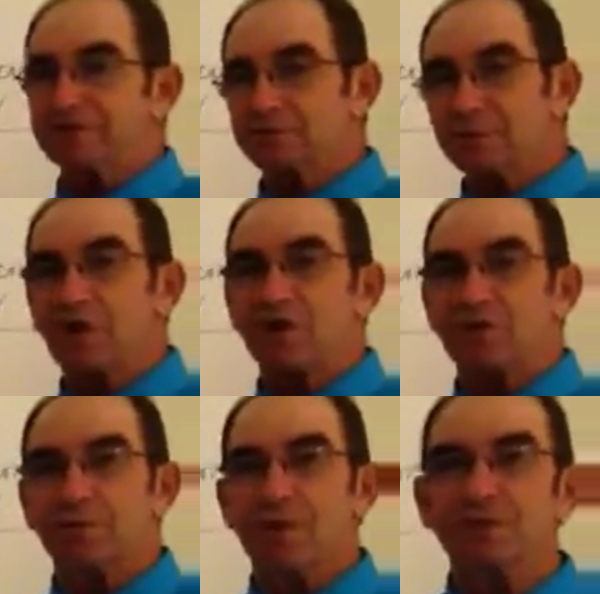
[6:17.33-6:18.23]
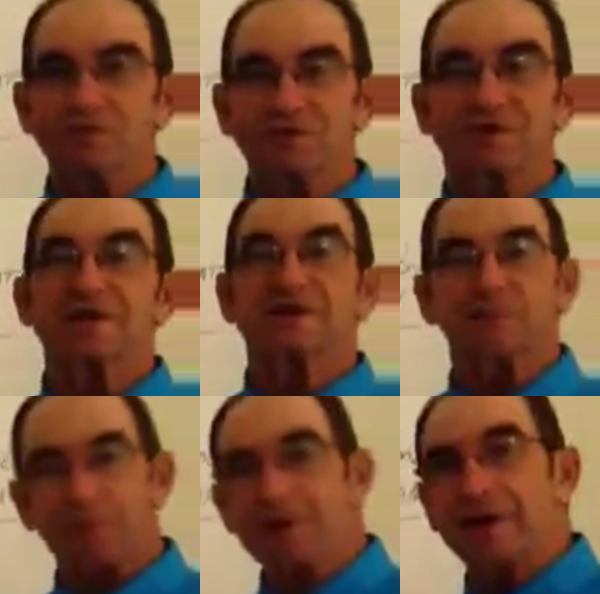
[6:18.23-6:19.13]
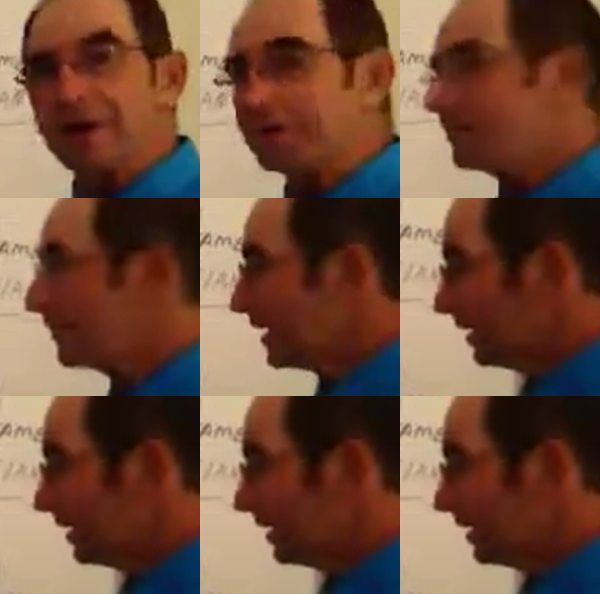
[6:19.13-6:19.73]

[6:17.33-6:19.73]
and we know that Moses is the mediator